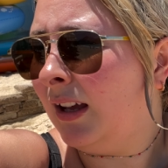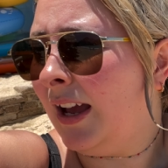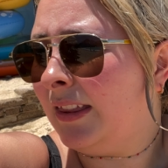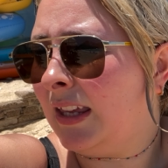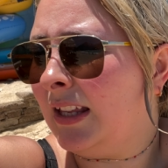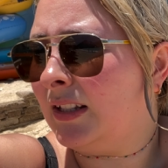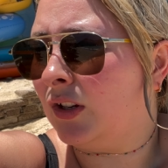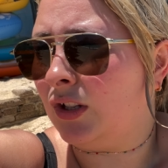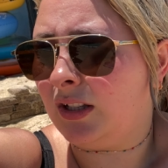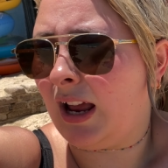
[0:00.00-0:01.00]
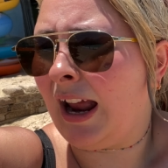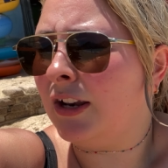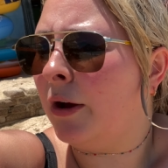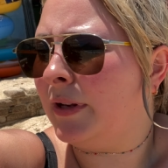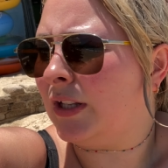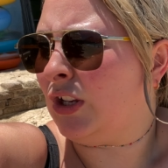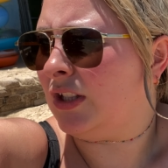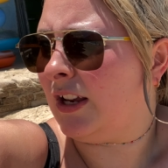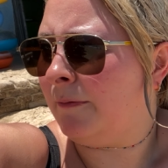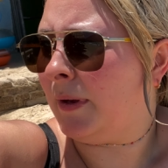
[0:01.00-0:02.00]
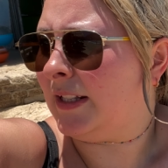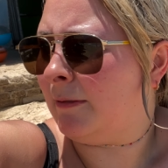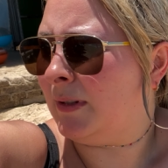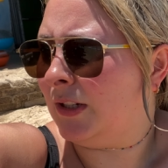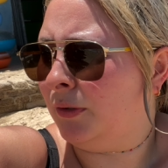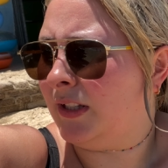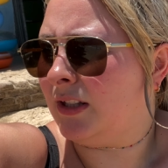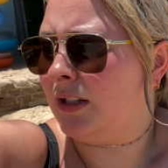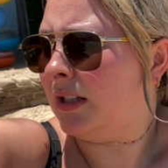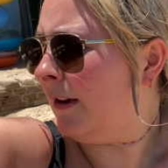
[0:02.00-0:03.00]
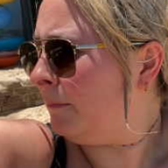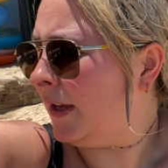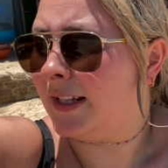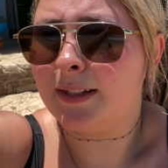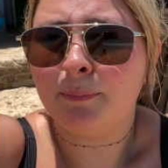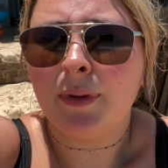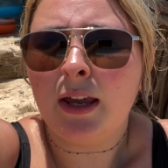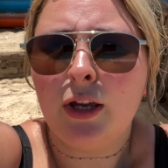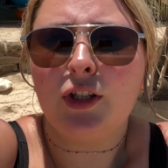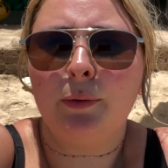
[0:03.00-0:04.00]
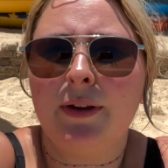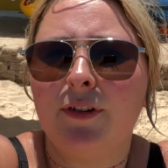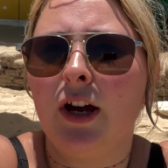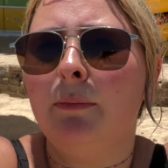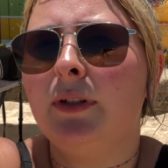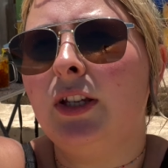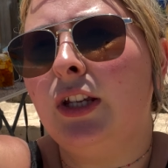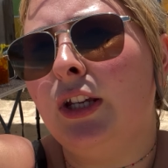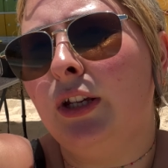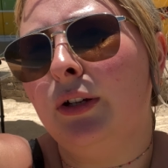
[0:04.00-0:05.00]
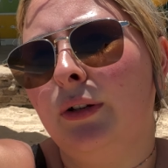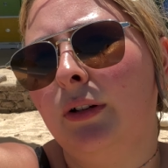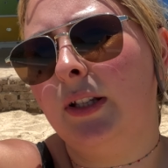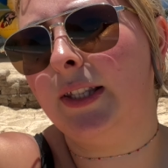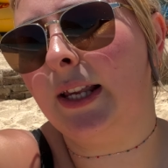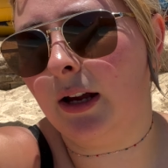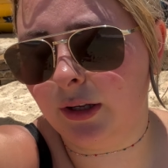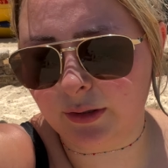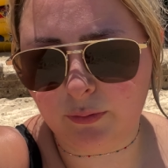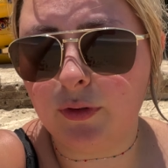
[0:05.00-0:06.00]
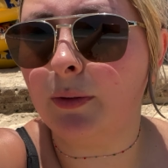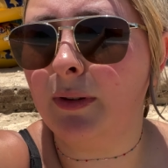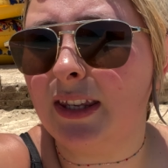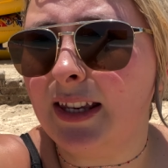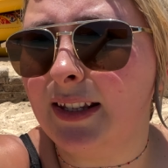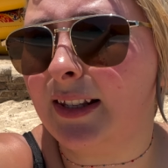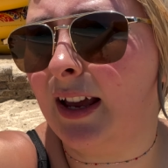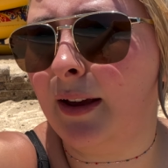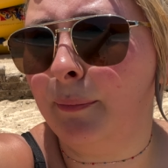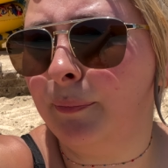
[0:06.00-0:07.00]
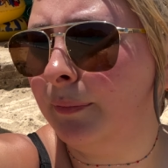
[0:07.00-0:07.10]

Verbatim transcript: I think it's a good... I know it's a good surf place. I've been told it's a good surf place. So we've come to sit on some of these um,